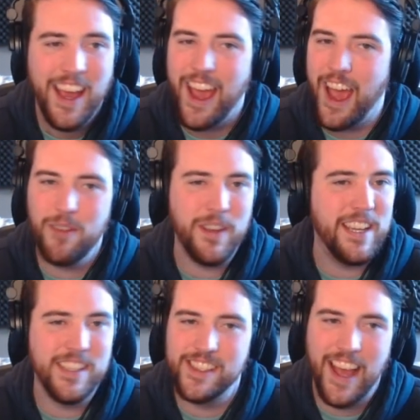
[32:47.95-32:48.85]

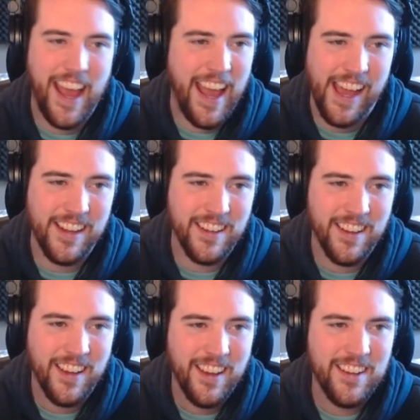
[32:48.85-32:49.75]
Heavy is the hand,
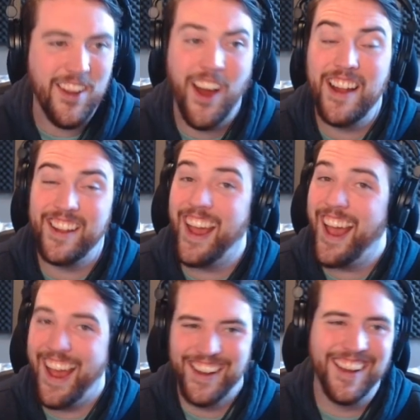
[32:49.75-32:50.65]
not the
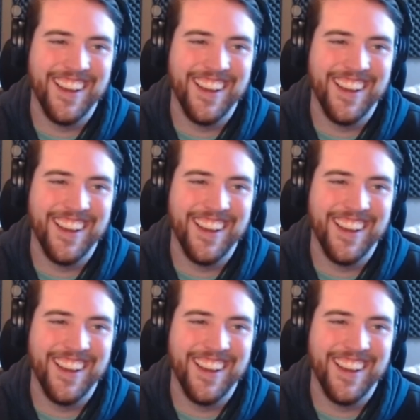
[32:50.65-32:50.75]
head.